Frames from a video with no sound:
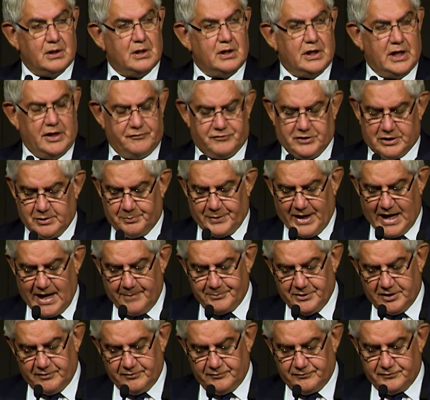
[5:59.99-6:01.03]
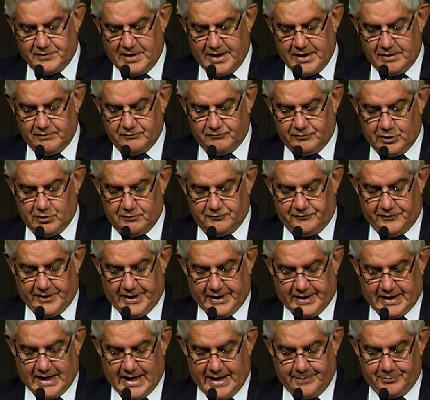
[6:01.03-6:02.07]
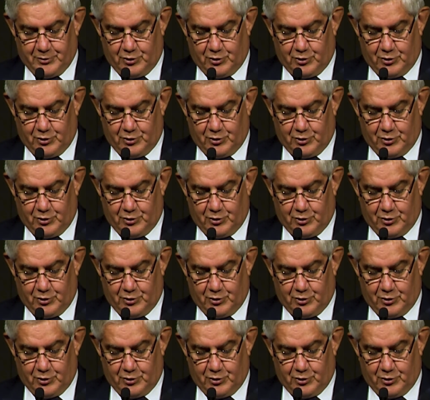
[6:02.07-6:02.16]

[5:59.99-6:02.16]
If the Department of Native Welfare came